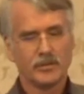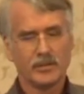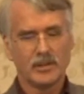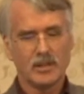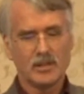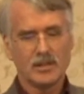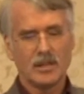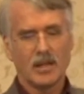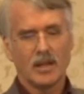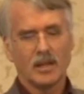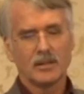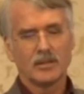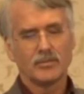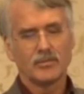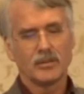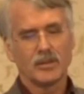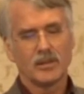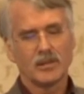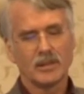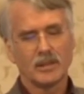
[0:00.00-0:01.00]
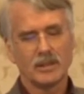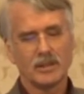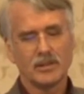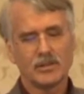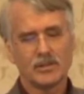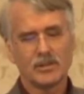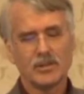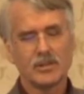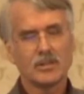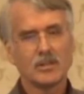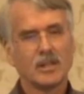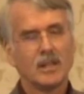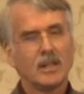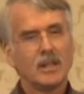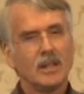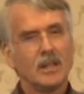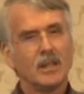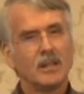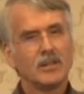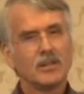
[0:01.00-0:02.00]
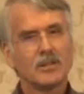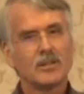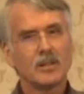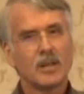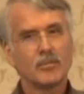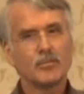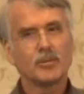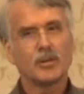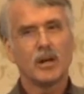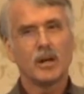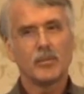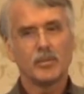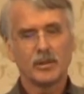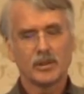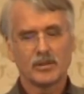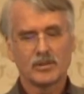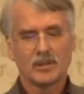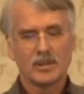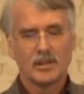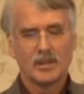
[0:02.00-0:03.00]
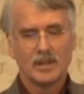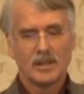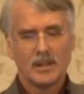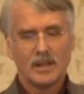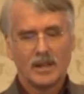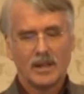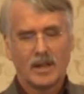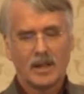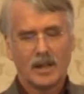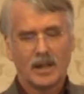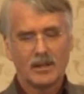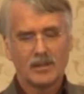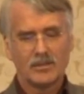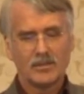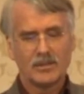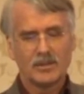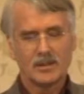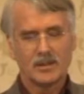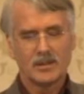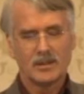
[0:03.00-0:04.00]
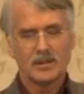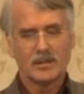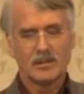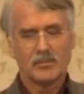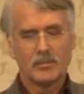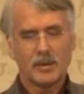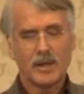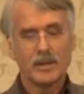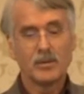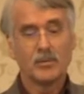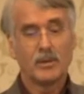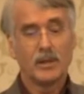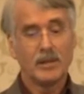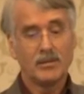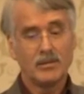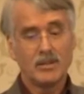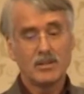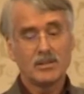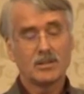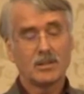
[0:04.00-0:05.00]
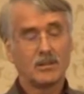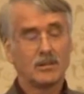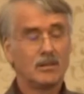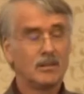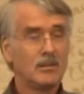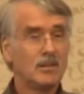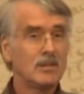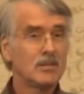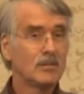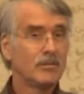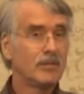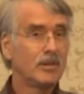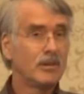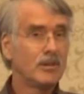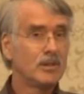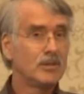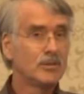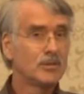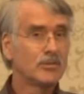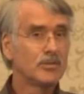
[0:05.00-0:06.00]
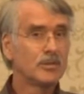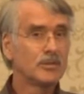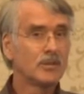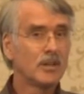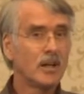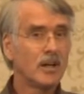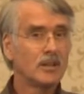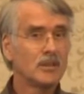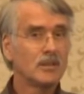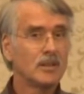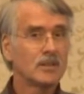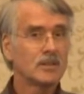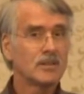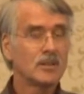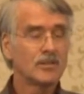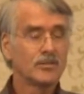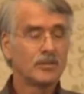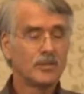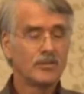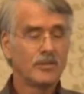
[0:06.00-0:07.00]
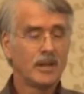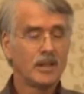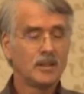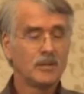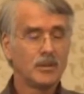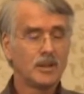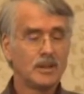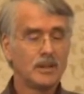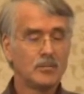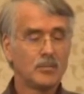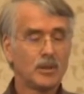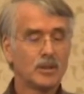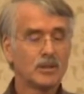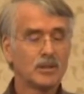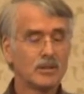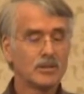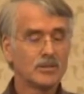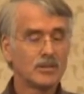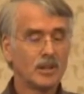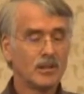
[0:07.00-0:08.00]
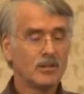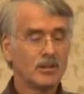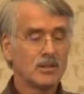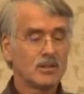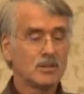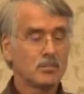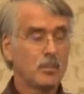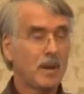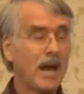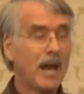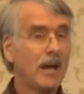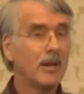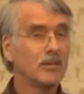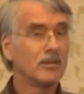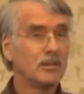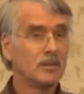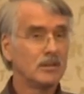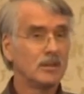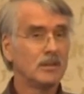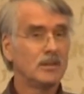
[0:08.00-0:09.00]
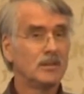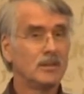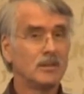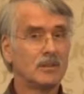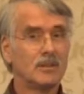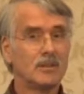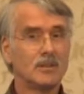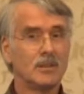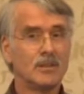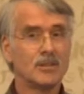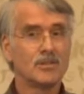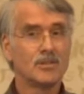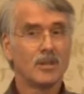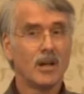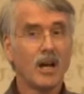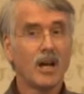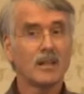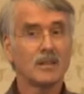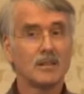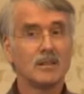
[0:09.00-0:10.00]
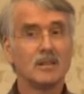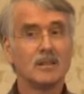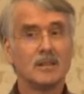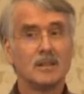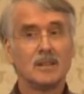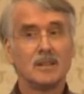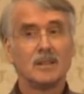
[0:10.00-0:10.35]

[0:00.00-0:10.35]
for these negative correlations in the subtropics. And uh, by the way, these, these are very useful diagnostics for evaluating models, and this pattern here is not